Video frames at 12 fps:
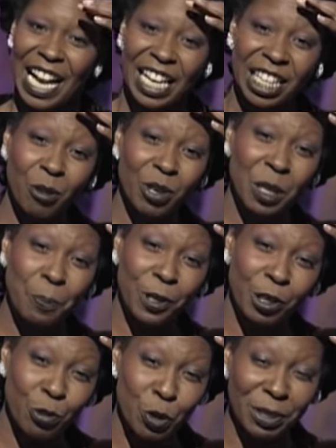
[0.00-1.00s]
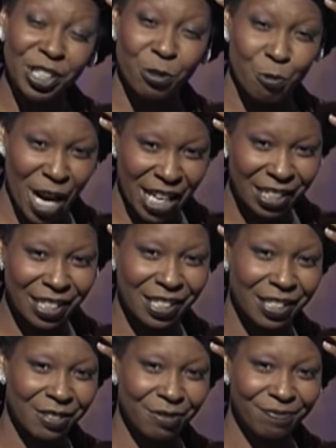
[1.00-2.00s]
and I want to put a rumor to
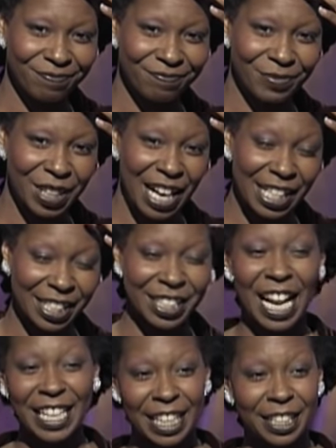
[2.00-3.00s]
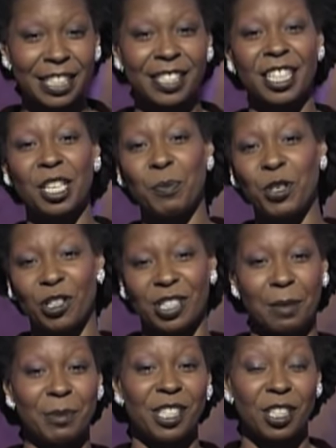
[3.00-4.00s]
rest. I did not get this gig because
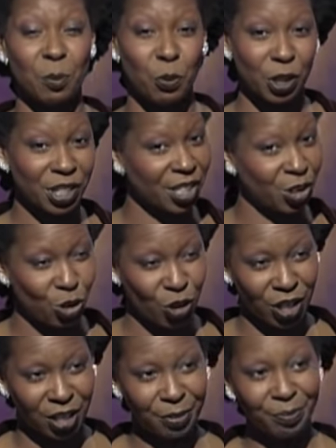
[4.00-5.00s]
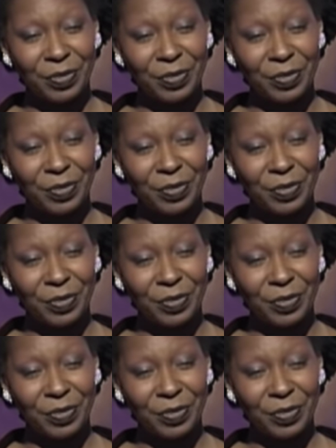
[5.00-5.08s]
I'm Sidney Poitier's daughter.